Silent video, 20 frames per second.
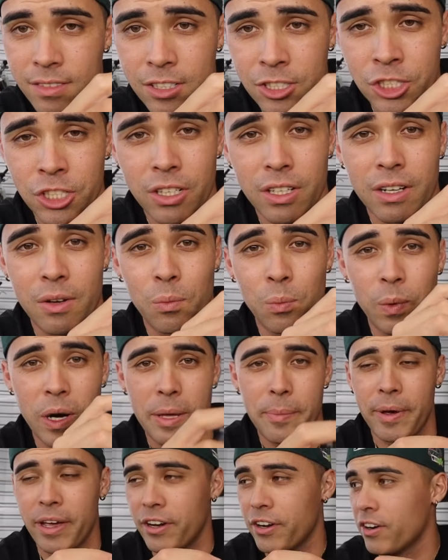Should look
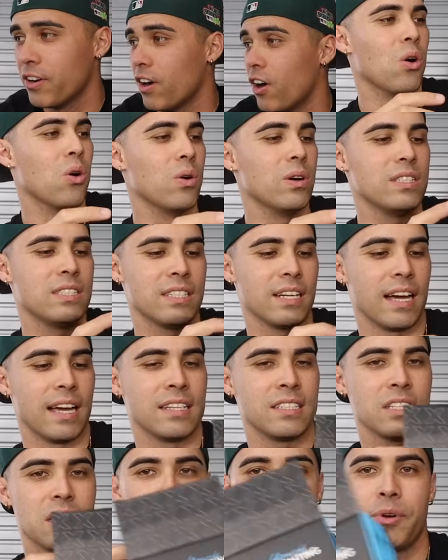way better. Always
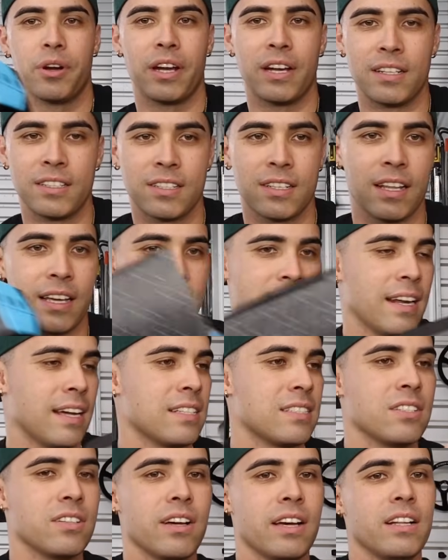nice upgrading to like
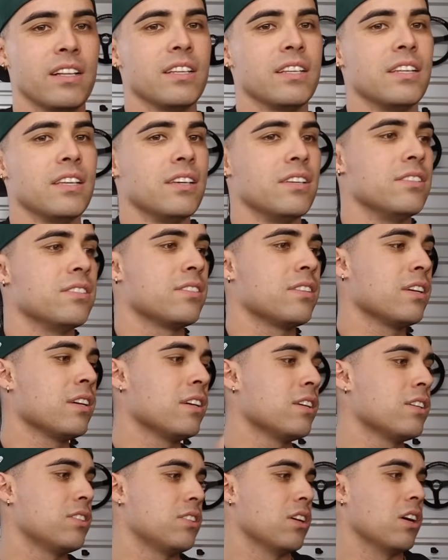nice little LEDs.
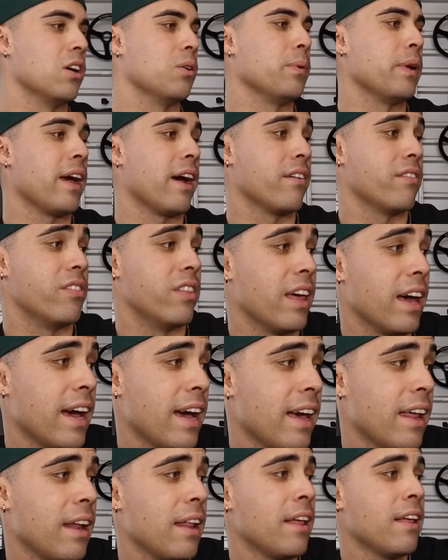So we have that.